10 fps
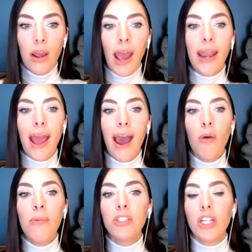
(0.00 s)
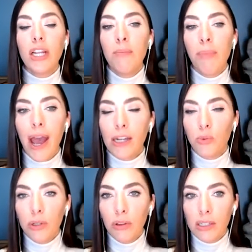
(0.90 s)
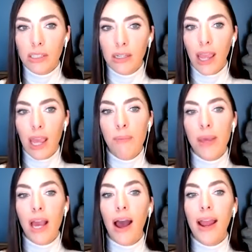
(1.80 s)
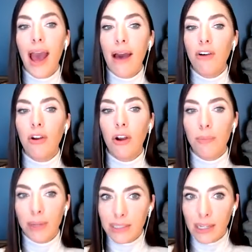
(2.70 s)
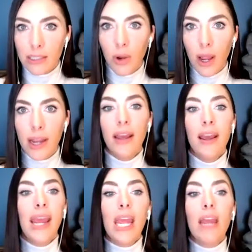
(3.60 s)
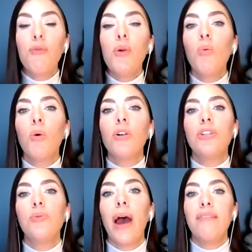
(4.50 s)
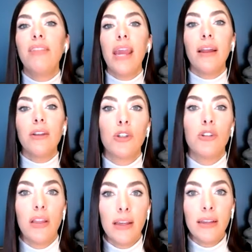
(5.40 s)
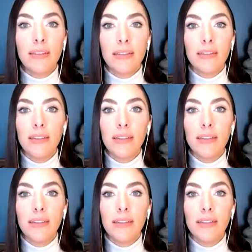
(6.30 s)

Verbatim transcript: and how much impact will this K P I have on our business, right? If we were to have the answer to this